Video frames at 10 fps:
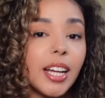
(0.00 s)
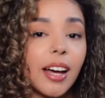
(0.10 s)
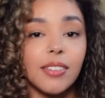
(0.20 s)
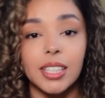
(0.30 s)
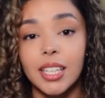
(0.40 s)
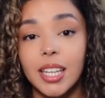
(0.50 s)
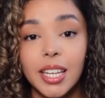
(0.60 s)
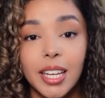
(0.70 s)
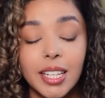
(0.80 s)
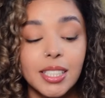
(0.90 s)
having
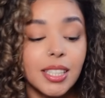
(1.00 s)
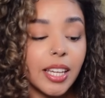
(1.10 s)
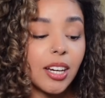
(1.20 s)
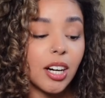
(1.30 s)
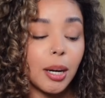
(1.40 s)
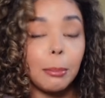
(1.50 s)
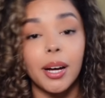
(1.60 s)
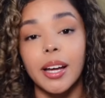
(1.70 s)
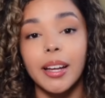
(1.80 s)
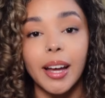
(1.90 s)
kids, they are
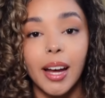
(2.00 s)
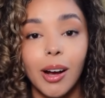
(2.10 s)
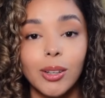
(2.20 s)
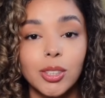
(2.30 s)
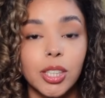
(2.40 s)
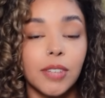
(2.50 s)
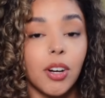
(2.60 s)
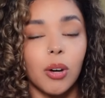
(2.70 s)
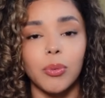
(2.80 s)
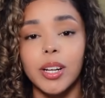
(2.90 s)
buying a house or have
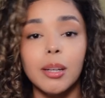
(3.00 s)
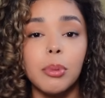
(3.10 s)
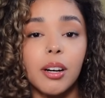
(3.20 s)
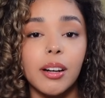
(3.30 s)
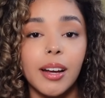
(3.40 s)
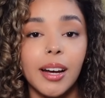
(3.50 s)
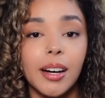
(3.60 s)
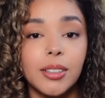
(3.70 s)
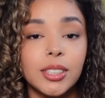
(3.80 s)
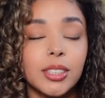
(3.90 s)
already bought a
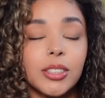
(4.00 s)
house.